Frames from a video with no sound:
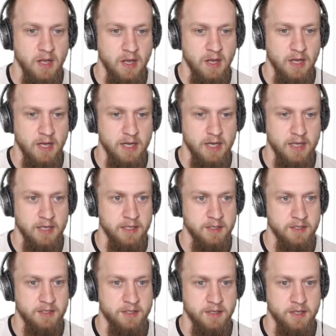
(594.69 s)
And
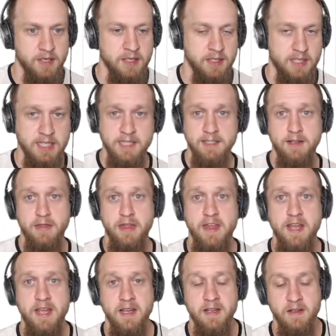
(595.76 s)
that's the
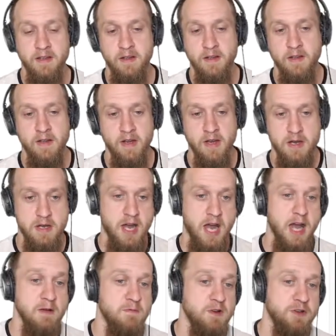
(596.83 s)
thing I
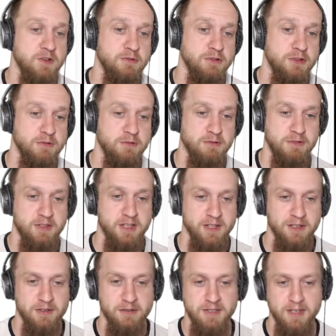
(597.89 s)
want to use in
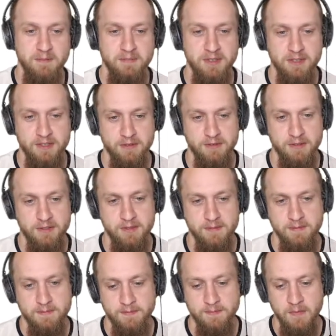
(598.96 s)
those episodes.
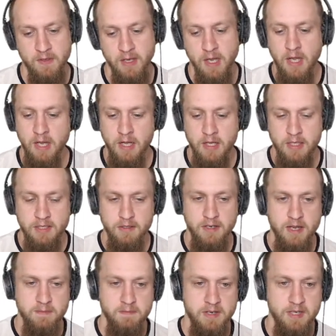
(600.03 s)
So
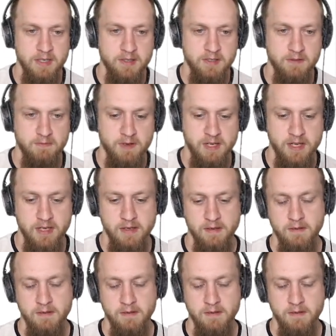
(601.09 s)
that means we